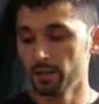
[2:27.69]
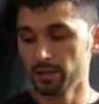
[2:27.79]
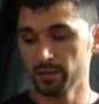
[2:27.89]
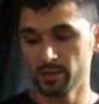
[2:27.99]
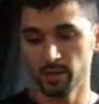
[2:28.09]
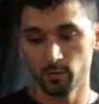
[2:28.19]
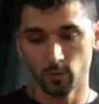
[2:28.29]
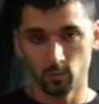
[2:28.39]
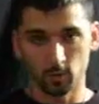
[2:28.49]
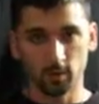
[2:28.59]
The next thing you
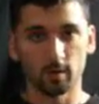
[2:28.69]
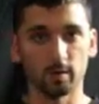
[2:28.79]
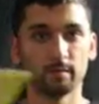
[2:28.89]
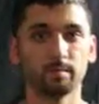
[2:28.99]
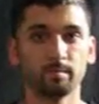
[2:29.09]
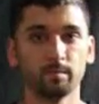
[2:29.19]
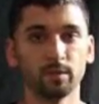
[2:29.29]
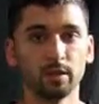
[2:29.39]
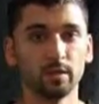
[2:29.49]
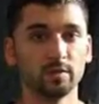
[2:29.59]
want to work on
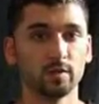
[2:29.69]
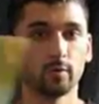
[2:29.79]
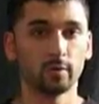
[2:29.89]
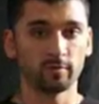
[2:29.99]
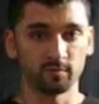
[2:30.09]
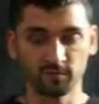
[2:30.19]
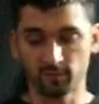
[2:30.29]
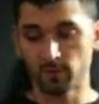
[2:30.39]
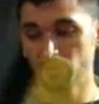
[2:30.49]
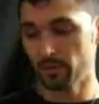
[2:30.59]
is going from
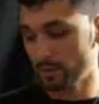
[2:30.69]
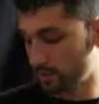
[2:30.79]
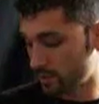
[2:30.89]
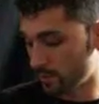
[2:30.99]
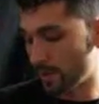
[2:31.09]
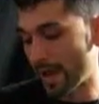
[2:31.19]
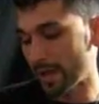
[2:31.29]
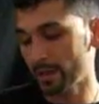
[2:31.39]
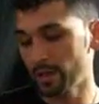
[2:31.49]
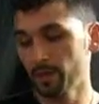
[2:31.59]
front to back.